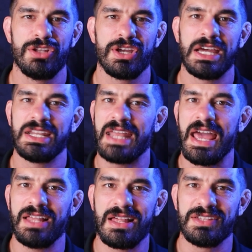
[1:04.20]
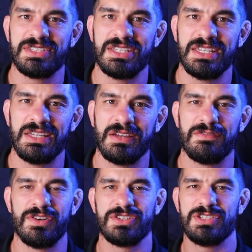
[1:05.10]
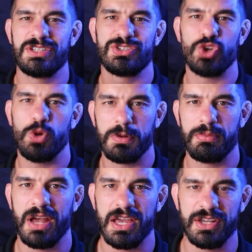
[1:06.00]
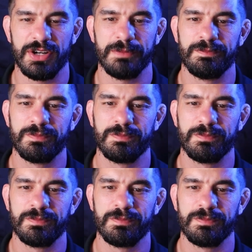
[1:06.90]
look at an LLC versus a sole proprietor.